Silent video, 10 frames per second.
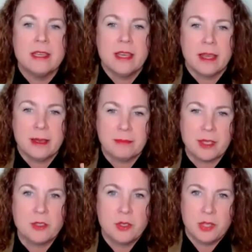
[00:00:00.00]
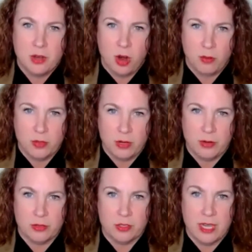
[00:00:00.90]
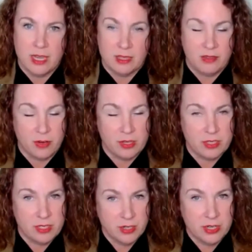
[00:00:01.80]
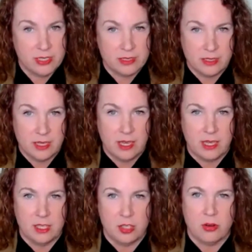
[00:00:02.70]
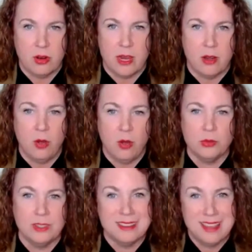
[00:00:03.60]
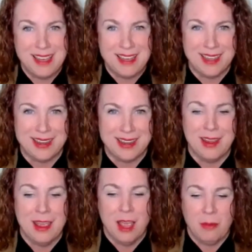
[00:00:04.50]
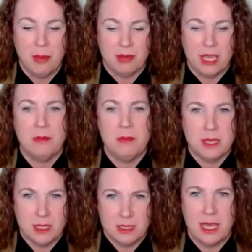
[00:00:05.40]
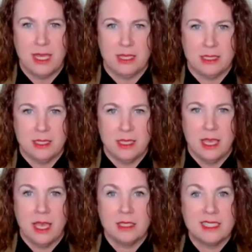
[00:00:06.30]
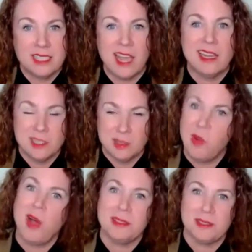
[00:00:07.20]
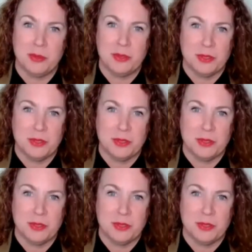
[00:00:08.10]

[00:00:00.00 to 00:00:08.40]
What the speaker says: I do think arbitrators take that very seriously, and they try and hold the line about keeping the dates as tight as possible